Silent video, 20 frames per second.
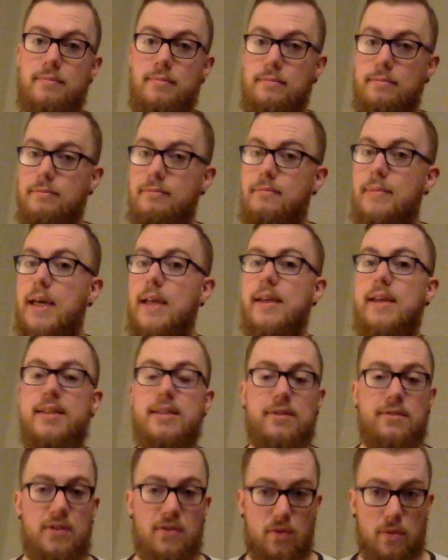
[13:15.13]
millions
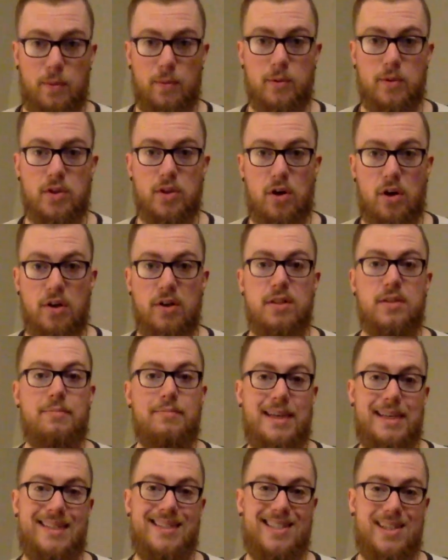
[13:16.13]
of different people's charts
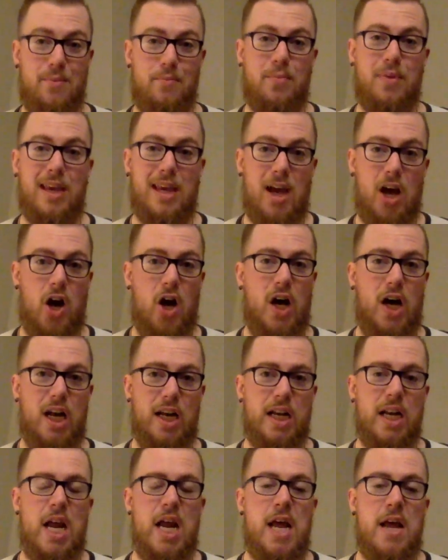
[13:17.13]
based simply on